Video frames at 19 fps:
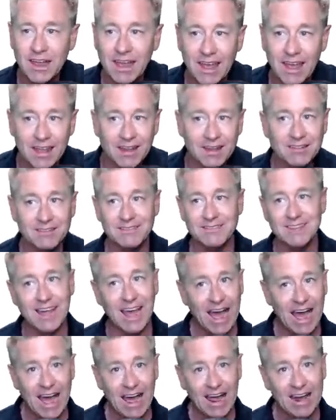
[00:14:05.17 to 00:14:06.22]
And
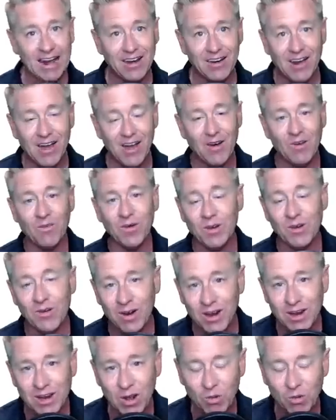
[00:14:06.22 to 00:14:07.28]
I don't know. What do you
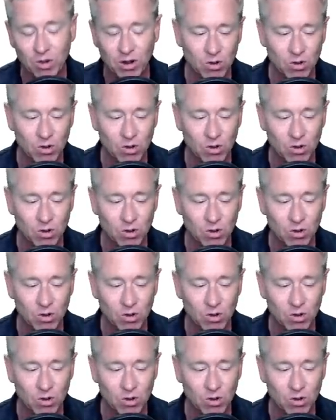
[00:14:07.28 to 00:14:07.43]
want to do?